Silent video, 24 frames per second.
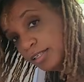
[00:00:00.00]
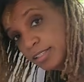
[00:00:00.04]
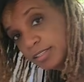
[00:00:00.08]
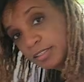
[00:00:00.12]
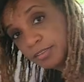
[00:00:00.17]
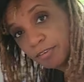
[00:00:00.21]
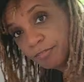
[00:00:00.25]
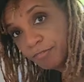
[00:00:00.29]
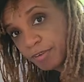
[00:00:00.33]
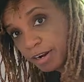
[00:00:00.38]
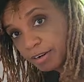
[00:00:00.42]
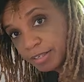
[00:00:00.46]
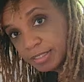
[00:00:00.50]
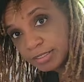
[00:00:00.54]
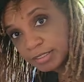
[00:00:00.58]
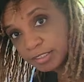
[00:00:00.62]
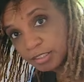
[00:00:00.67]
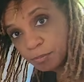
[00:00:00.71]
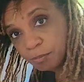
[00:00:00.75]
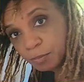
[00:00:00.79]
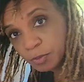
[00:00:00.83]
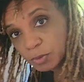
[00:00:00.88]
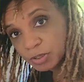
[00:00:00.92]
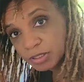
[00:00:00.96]
is a very
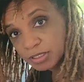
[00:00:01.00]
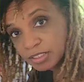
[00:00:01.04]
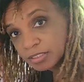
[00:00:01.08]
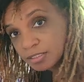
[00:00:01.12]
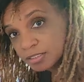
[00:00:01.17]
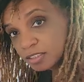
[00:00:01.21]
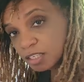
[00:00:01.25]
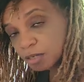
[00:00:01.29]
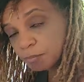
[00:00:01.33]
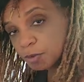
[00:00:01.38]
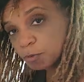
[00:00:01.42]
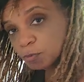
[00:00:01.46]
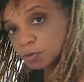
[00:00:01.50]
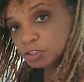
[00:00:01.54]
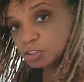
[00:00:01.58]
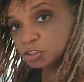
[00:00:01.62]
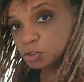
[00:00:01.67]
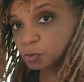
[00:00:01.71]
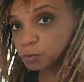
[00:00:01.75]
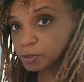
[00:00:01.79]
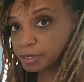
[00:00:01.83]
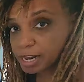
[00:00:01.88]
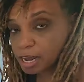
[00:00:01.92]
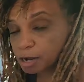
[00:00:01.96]
simple system. It was
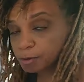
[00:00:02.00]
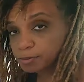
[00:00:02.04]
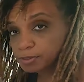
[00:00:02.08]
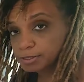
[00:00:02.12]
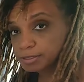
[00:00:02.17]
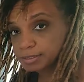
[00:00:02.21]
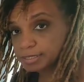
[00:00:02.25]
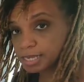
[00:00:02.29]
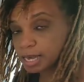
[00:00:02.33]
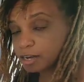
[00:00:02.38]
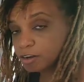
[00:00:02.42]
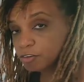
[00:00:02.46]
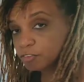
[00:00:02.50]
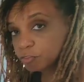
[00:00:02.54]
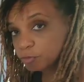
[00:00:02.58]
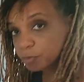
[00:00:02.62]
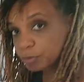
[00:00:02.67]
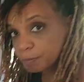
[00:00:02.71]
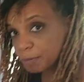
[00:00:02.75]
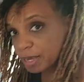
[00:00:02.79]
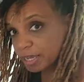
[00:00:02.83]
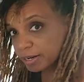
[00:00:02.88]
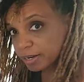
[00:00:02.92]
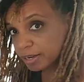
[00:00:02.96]
do it ourselves. We
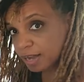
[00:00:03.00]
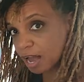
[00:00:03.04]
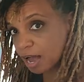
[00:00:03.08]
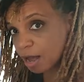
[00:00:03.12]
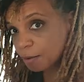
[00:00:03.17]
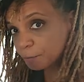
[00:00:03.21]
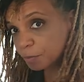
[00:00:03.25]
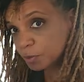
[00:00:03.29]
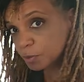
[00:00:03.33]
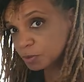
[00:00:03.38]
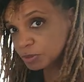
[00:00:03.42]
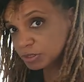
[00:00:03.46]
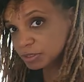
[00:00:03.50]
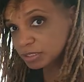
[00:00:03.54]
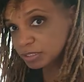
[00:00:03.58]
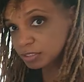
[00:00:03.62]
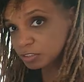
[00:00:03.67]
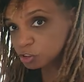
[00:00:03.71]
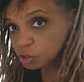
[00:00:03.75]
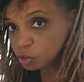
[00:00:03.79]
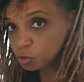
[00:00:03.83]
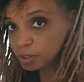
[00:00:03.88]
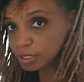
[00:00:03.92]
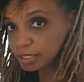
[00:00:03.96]
made a
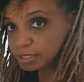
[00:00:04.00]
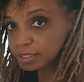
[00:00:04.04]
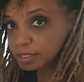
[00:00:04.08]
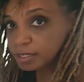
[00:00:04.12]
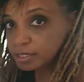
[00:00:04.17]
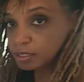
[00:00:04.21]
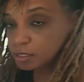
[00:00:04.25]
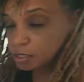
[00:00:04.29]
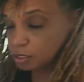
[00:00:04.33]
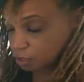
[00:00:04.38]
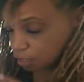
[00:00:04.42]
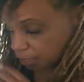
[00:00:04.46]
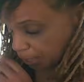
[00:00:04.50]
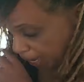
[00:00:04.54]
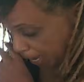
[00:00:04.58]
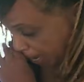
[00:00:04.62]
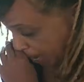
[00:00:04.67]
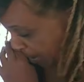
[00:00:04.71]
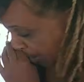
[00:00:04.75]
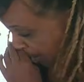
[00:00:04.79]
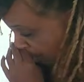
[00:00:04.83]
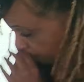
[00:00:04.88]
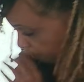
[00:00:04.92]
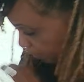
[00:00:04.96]
composting toilet.
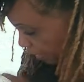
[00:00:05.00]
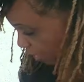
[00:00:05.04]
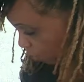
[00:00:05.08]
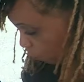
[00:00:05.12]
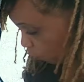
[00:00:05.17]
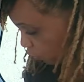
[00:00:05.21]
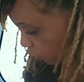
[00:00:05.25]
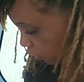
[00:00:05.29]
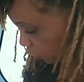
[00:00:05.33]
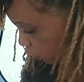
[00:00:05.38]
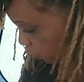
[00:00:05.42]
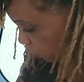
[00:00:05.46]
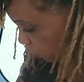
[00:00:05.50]
We